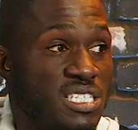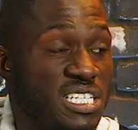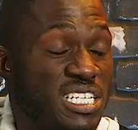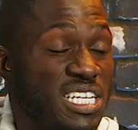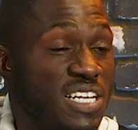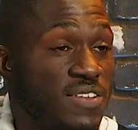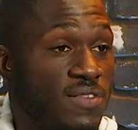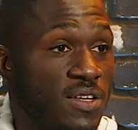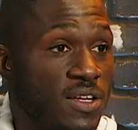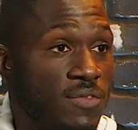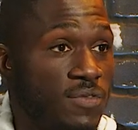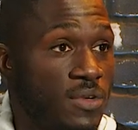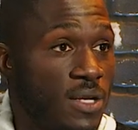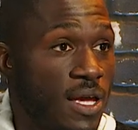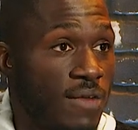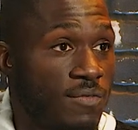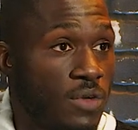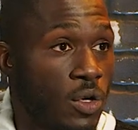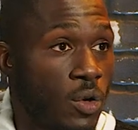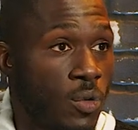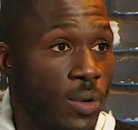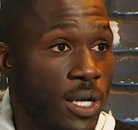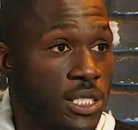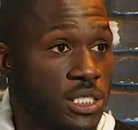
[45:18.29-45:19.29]
Even if you have a
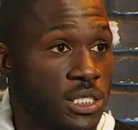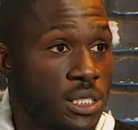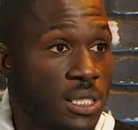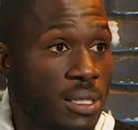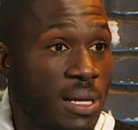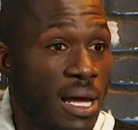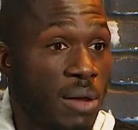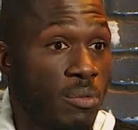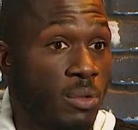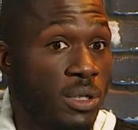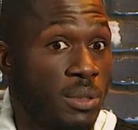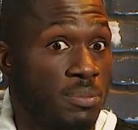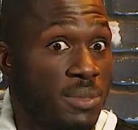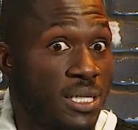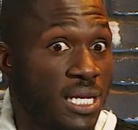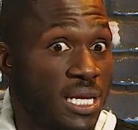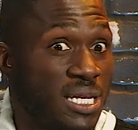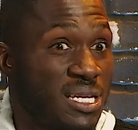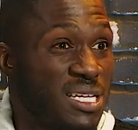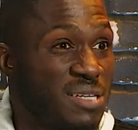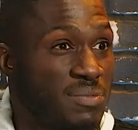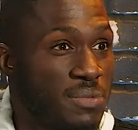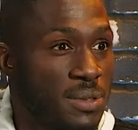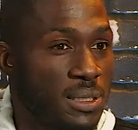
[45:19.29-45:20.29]
question, I want
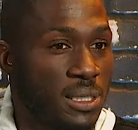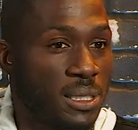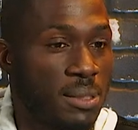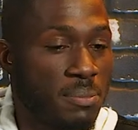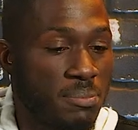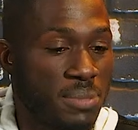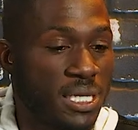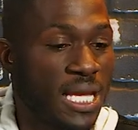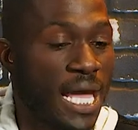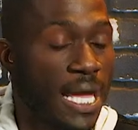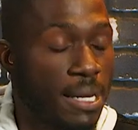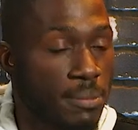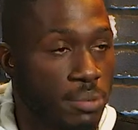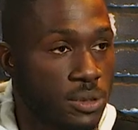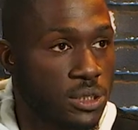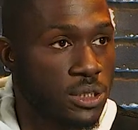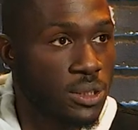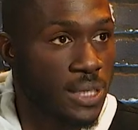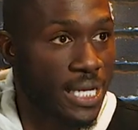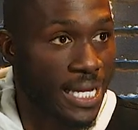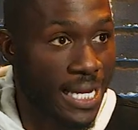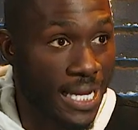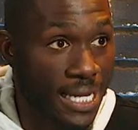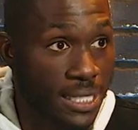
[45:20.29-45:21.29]
to be able
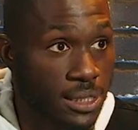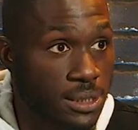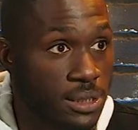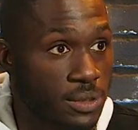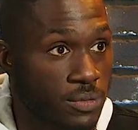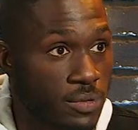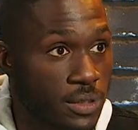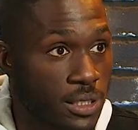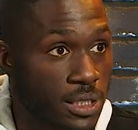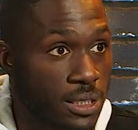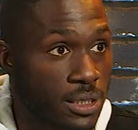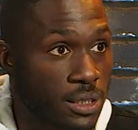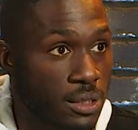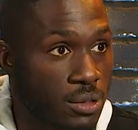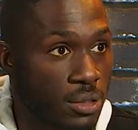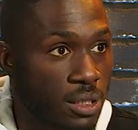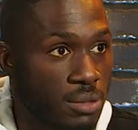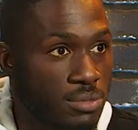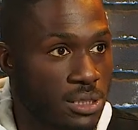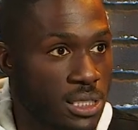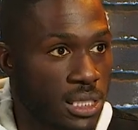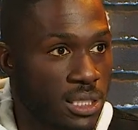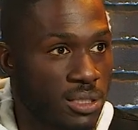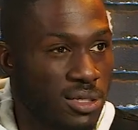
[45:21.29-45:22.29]
to answer it. You know what
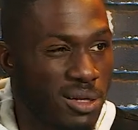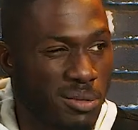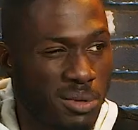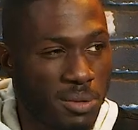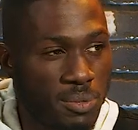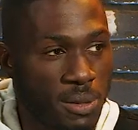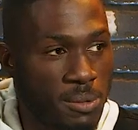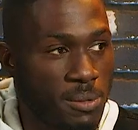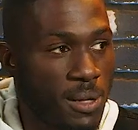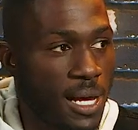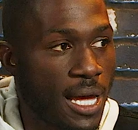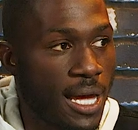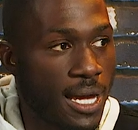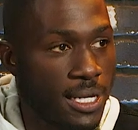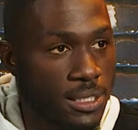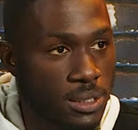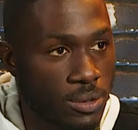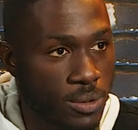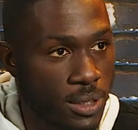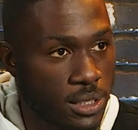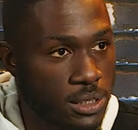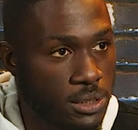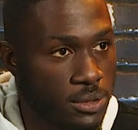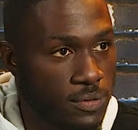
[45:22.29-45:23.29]
I'm saying? You know how many people I ask
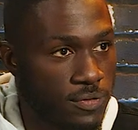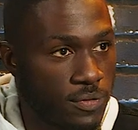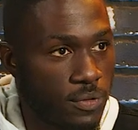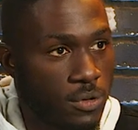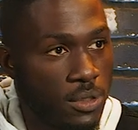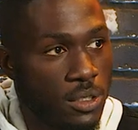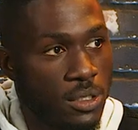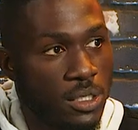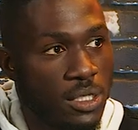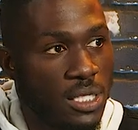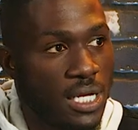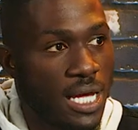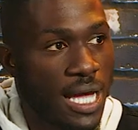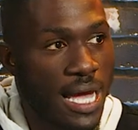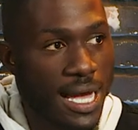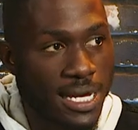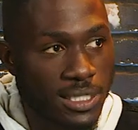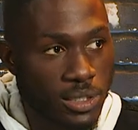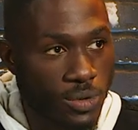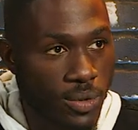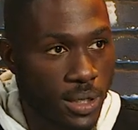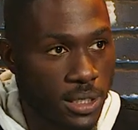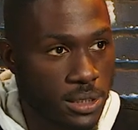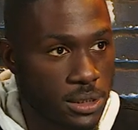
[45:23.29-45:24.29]
questions
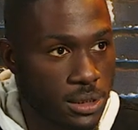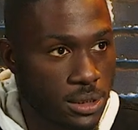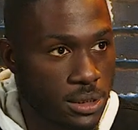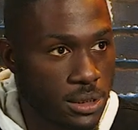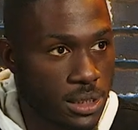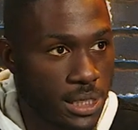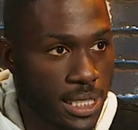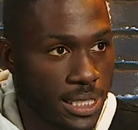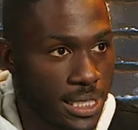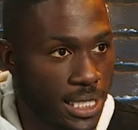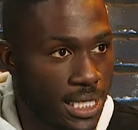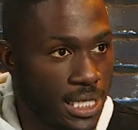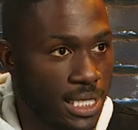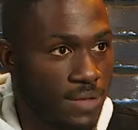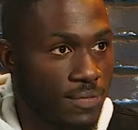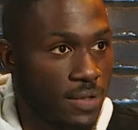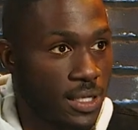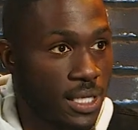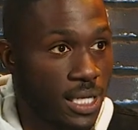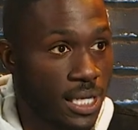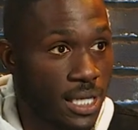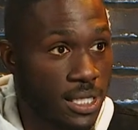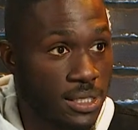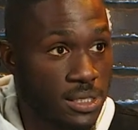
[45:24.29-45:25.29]
and they can't even
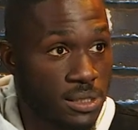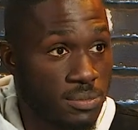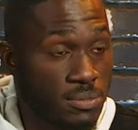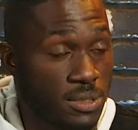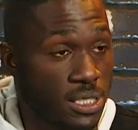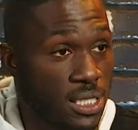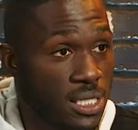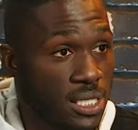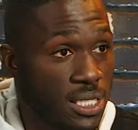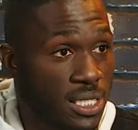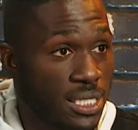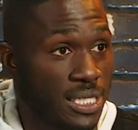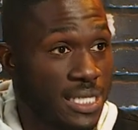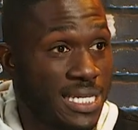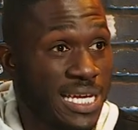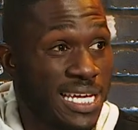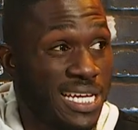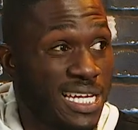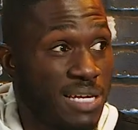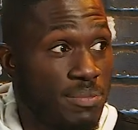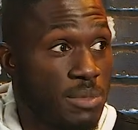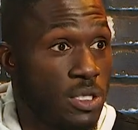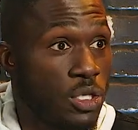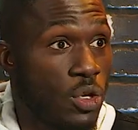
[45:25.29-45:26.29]
answer me? They
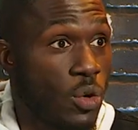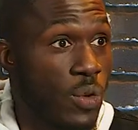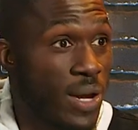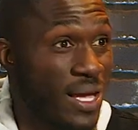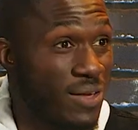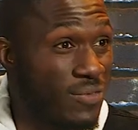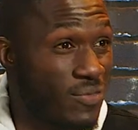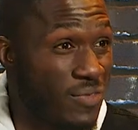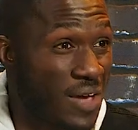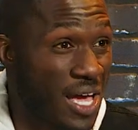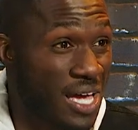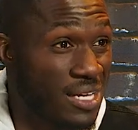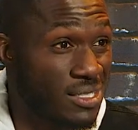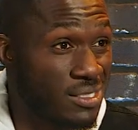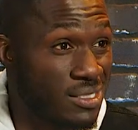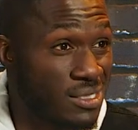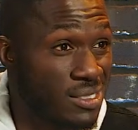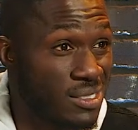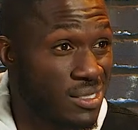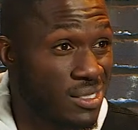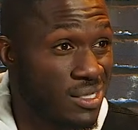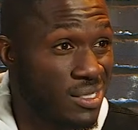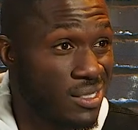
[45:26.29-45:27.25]
can't give me no advice.